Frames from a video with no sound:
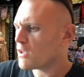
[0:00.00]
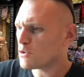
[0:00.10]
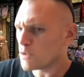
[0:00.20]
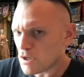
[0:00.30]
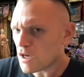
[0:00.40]

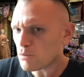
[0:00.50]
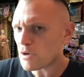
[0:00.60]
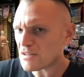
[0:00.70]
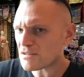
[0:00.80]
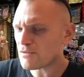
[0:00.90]
you can get
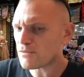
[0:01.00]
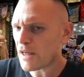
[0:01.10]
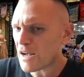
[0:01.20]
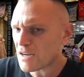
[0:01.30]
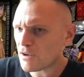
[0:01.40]
arrested for
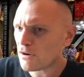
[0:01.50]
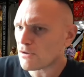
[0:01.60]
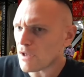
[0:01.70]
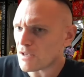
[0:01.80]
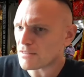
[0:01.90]
that
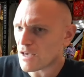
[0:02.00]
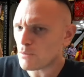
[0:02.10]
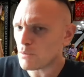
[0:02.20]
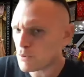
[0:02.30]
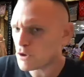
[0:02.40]
here. Like they
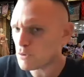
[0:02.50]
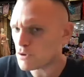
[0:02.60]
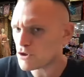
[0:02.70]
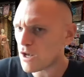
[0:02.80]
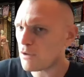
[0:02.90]
will put you
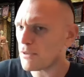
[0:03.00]
in jail.